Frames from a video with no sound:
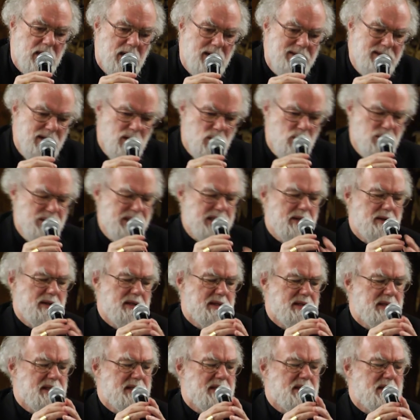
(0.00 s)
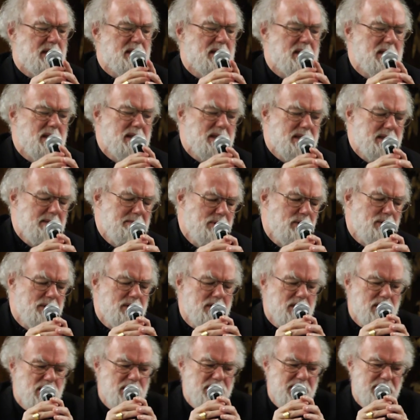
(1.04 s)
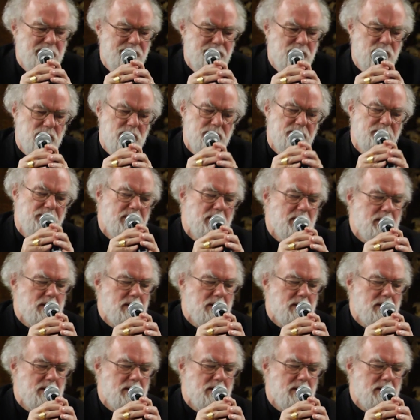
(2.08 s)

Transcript: I think also it's, it's important just for